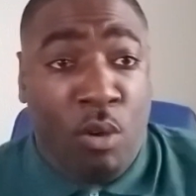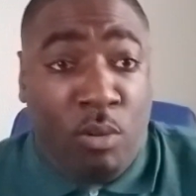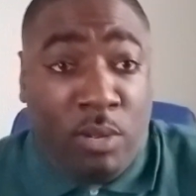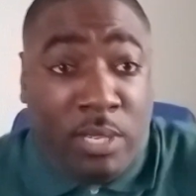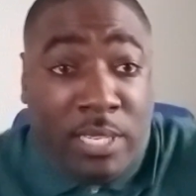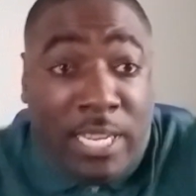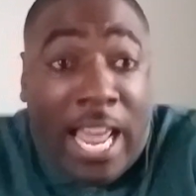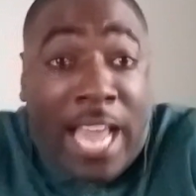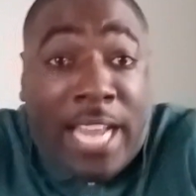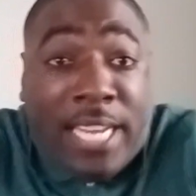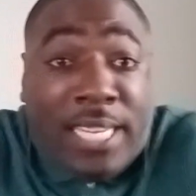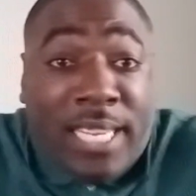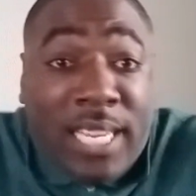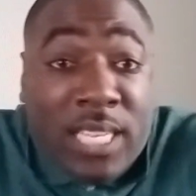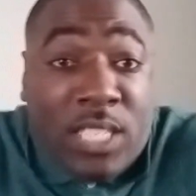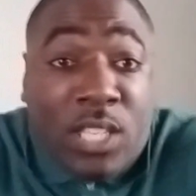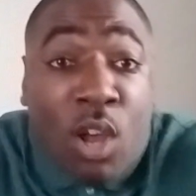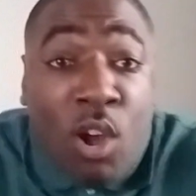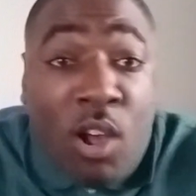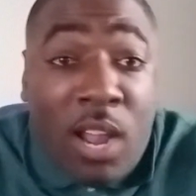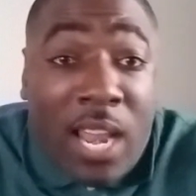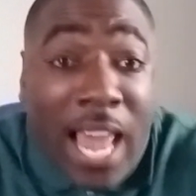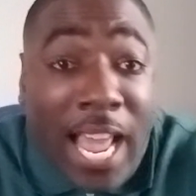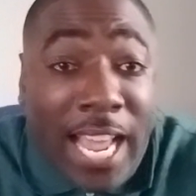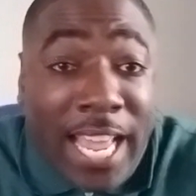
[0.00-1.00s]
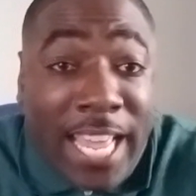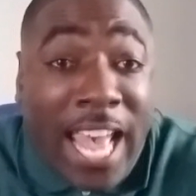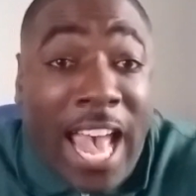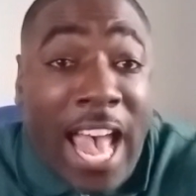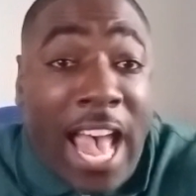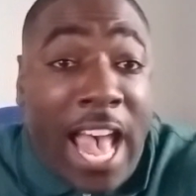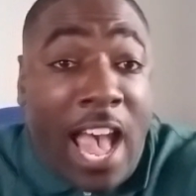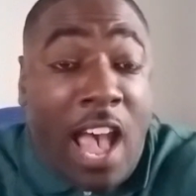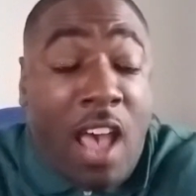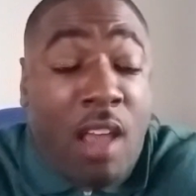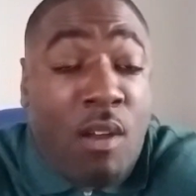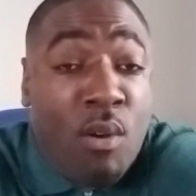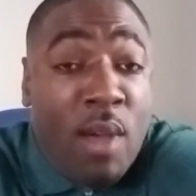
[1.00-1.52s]
Like, this all I
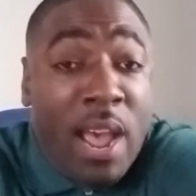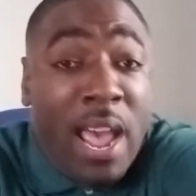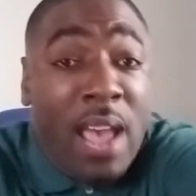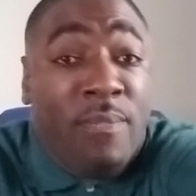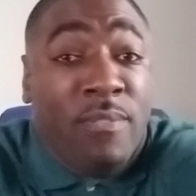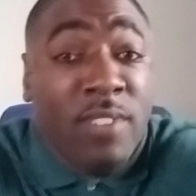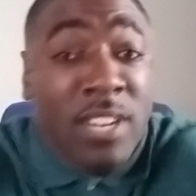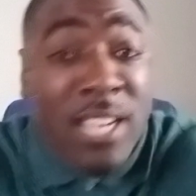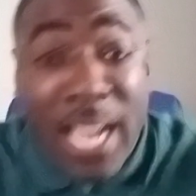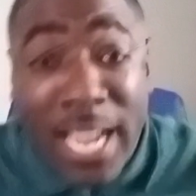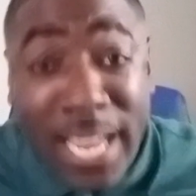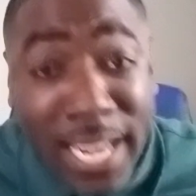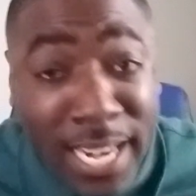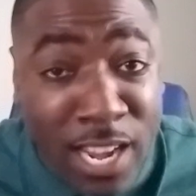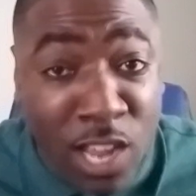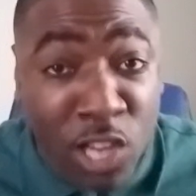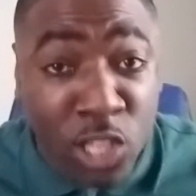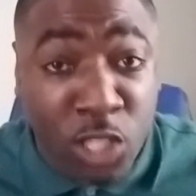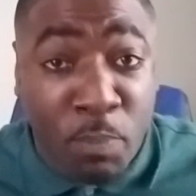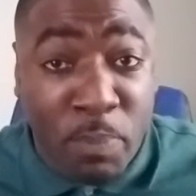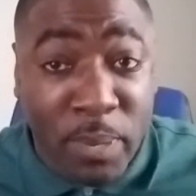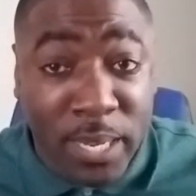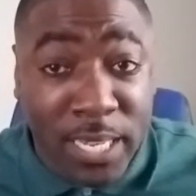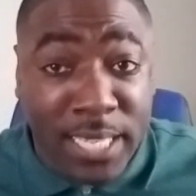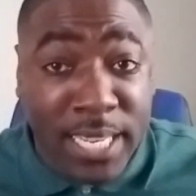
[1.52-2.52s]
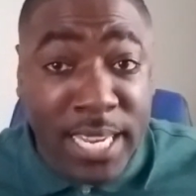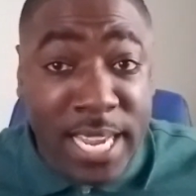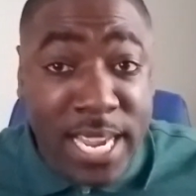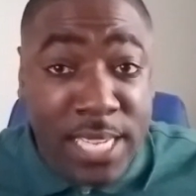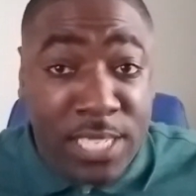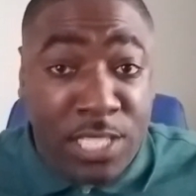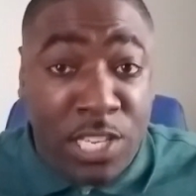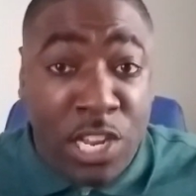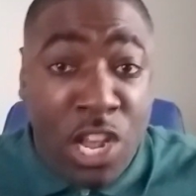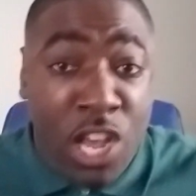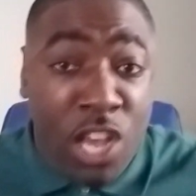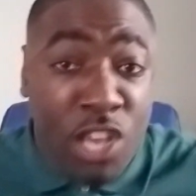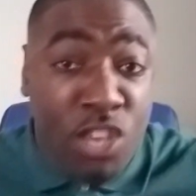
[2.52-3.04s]
got. I don't have nothing else but
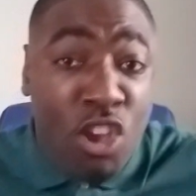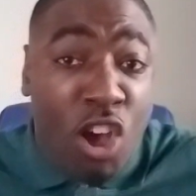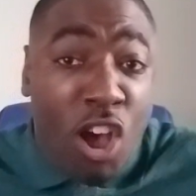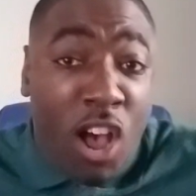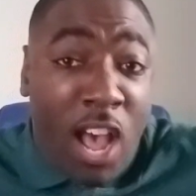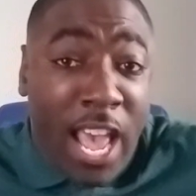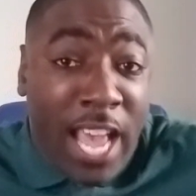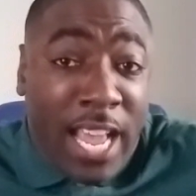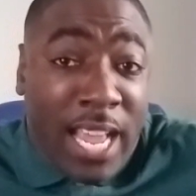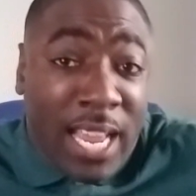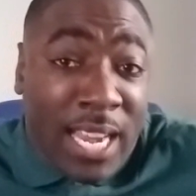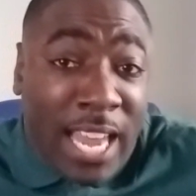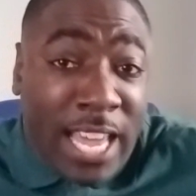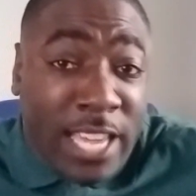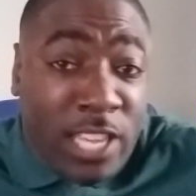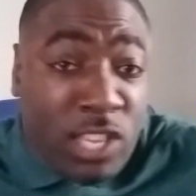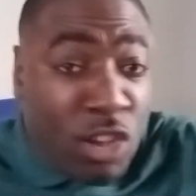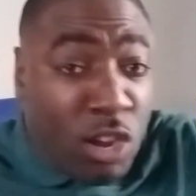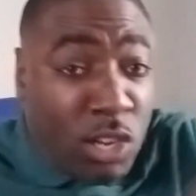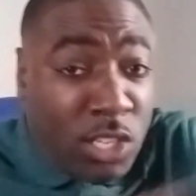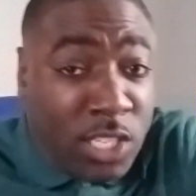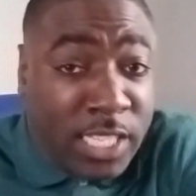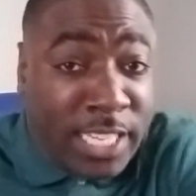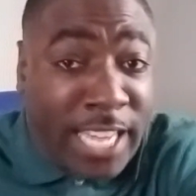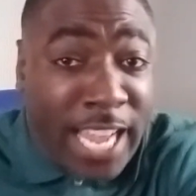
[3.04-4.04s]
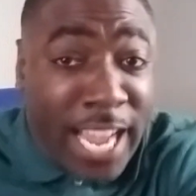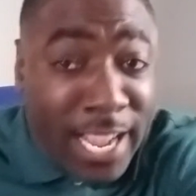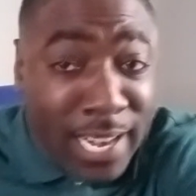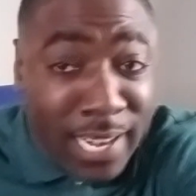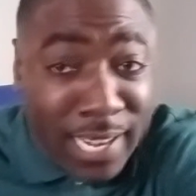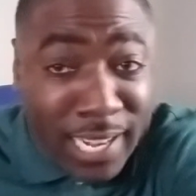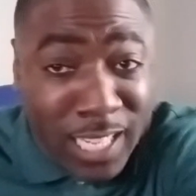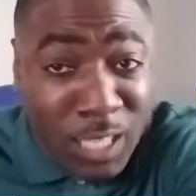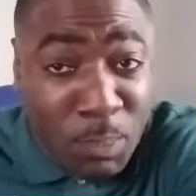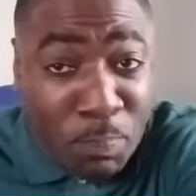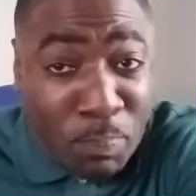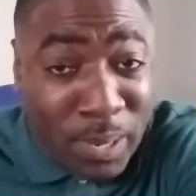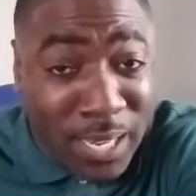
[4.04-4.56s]
this. And y'all acting like y'all
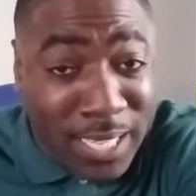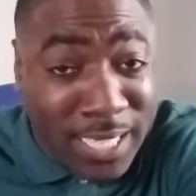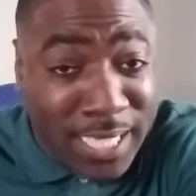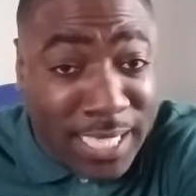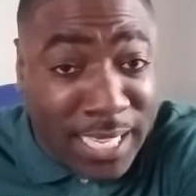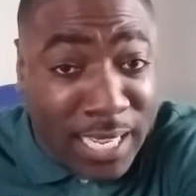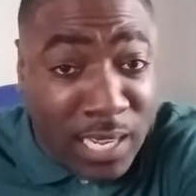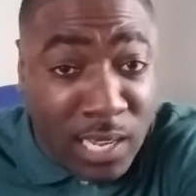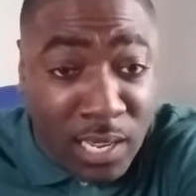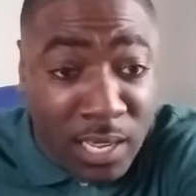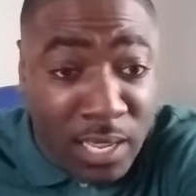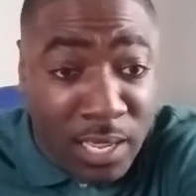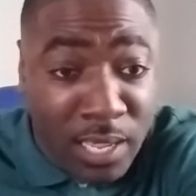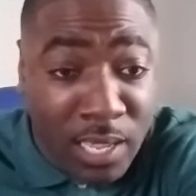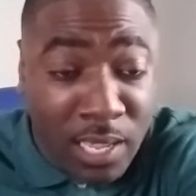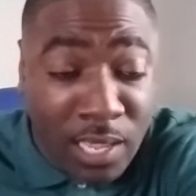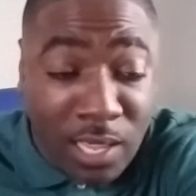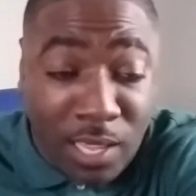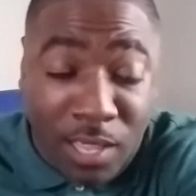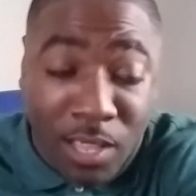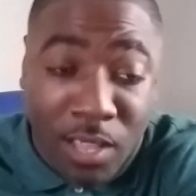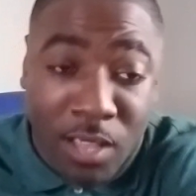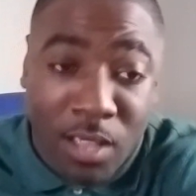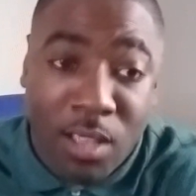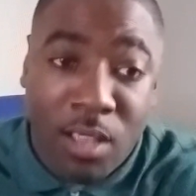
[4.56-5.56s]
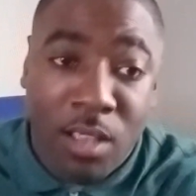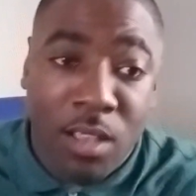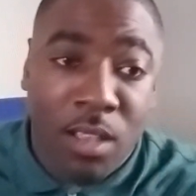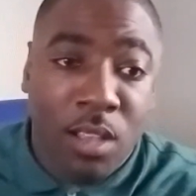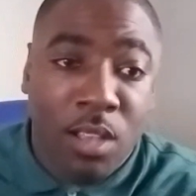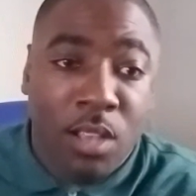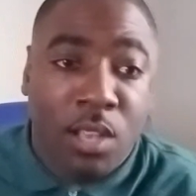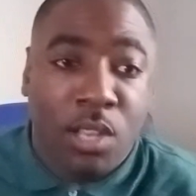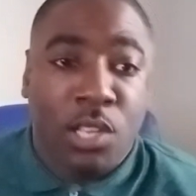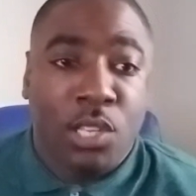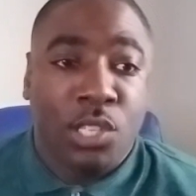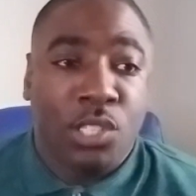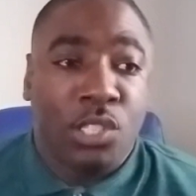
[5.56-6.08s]
scared of this pussy?
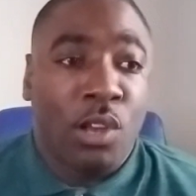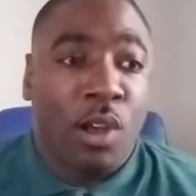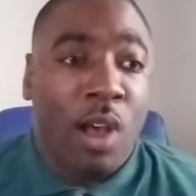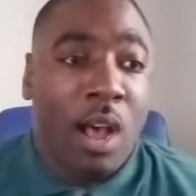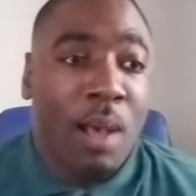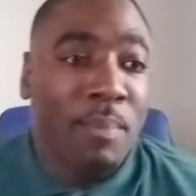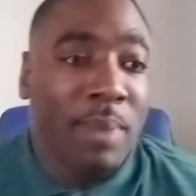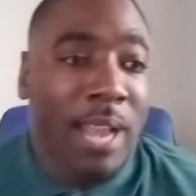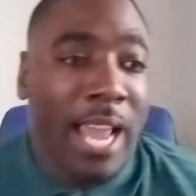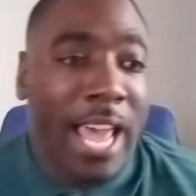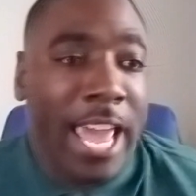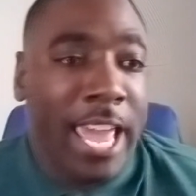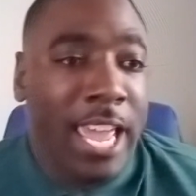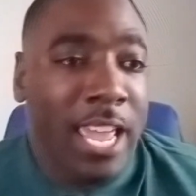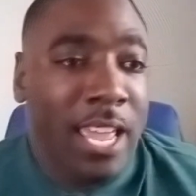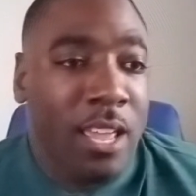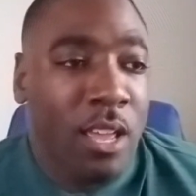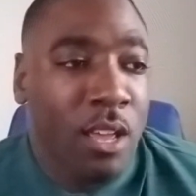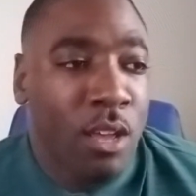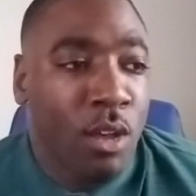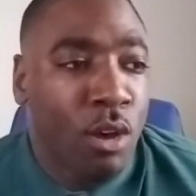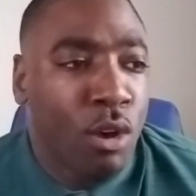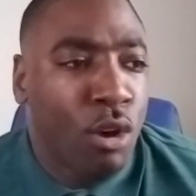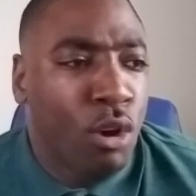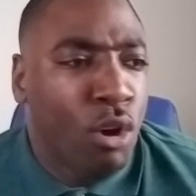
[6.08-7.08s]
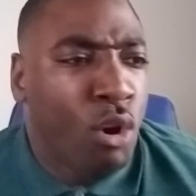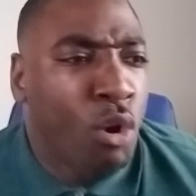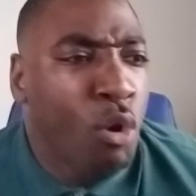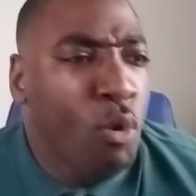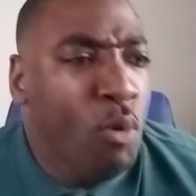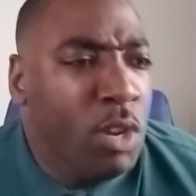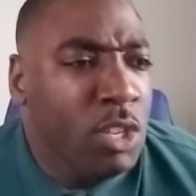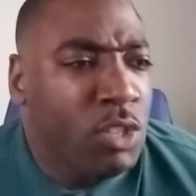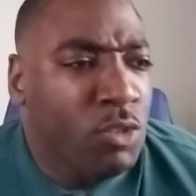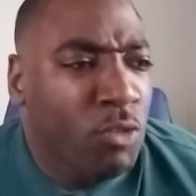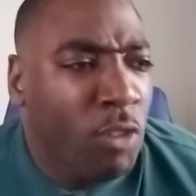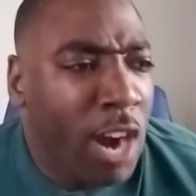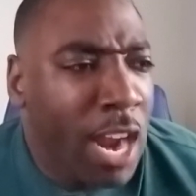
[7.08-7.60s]
So I'm like, who
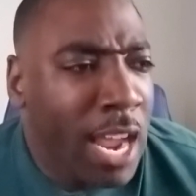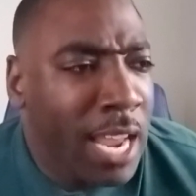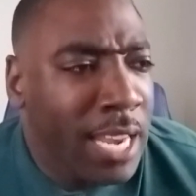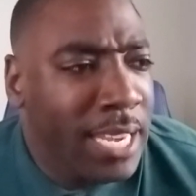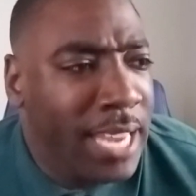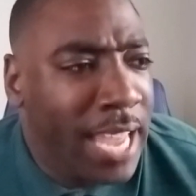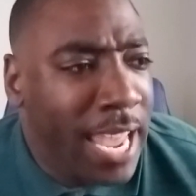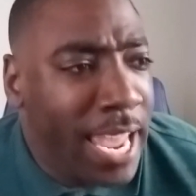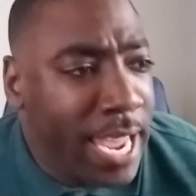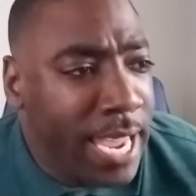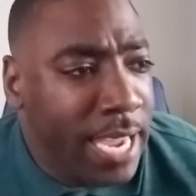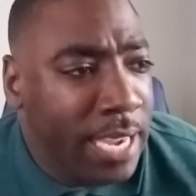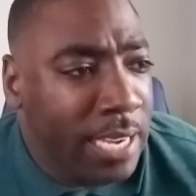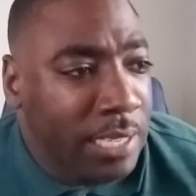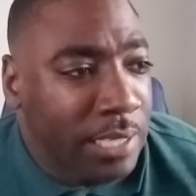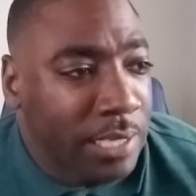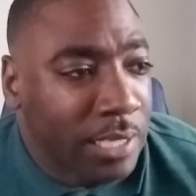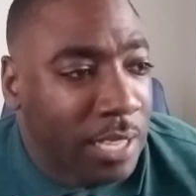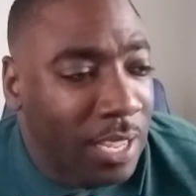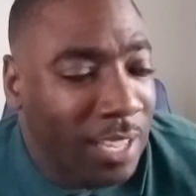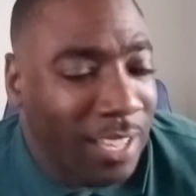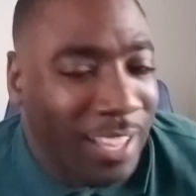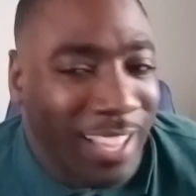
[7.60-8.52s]
was Ron Dayne?